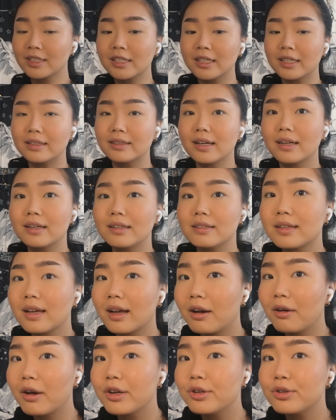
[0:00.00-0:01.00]
And that is
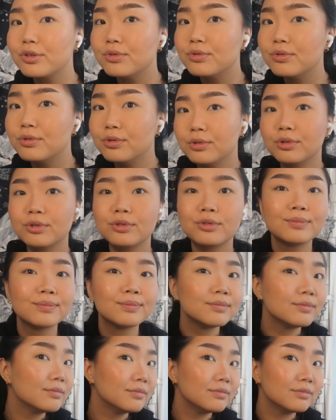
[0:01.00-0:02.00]
how I do
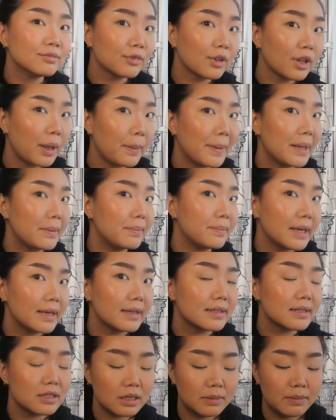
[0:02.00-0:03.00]
my
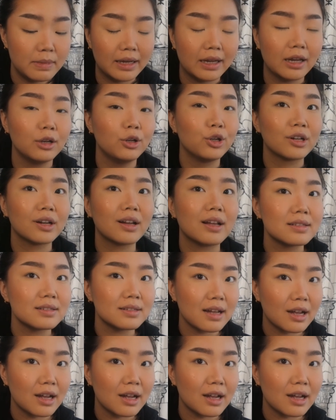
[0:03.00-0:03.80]
face to make it look as